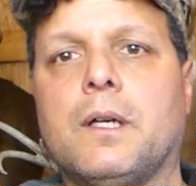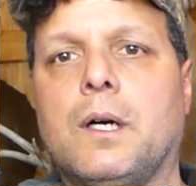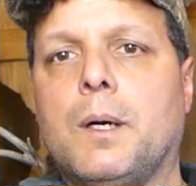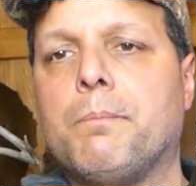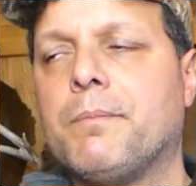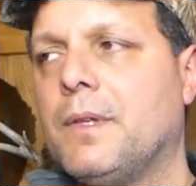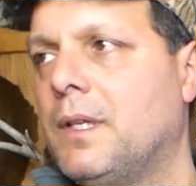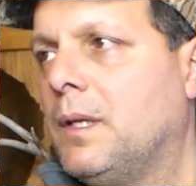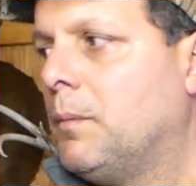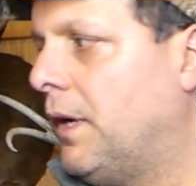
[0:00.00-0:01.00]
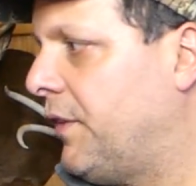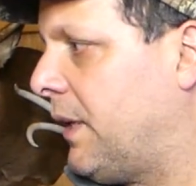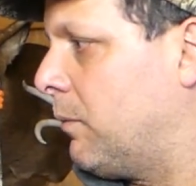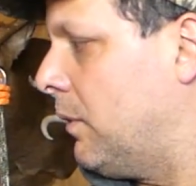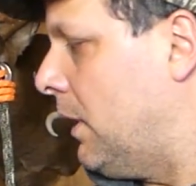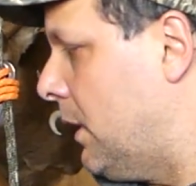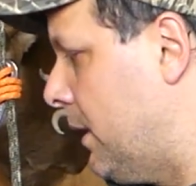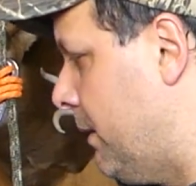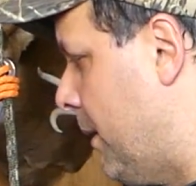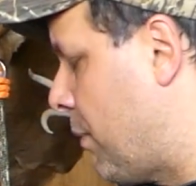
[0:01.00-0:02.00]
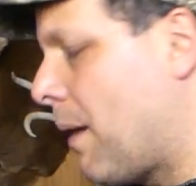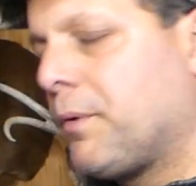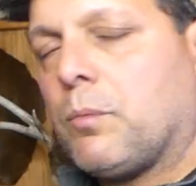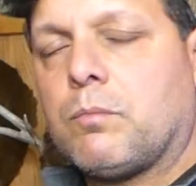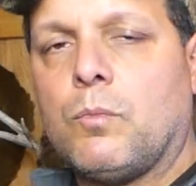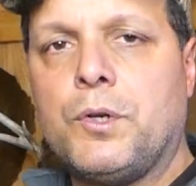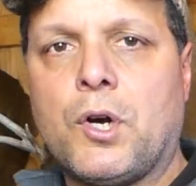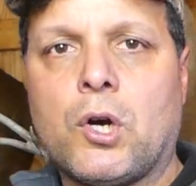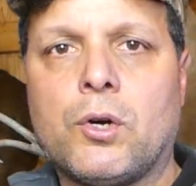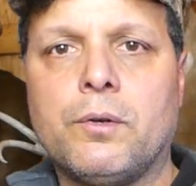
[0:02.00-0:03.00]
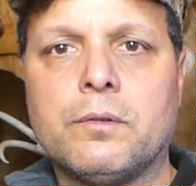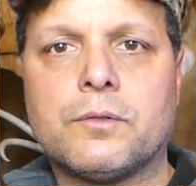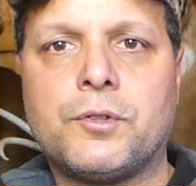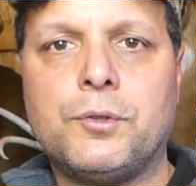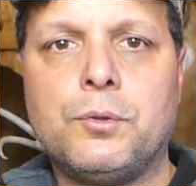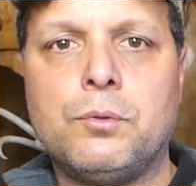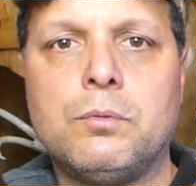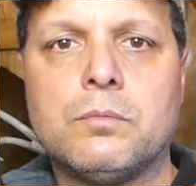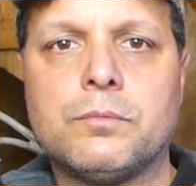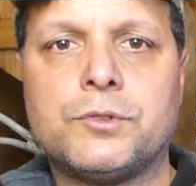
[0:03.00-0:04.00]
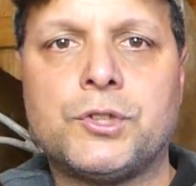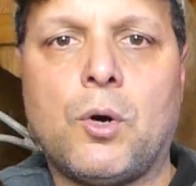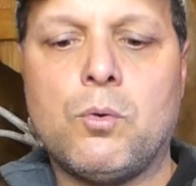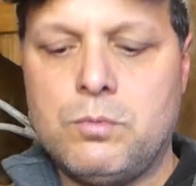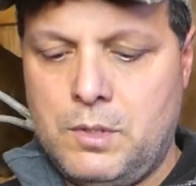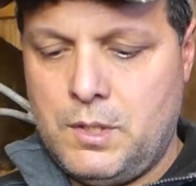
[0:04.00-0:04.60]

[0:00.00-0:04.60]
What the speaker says: But I think it probably wouldn't hurt to show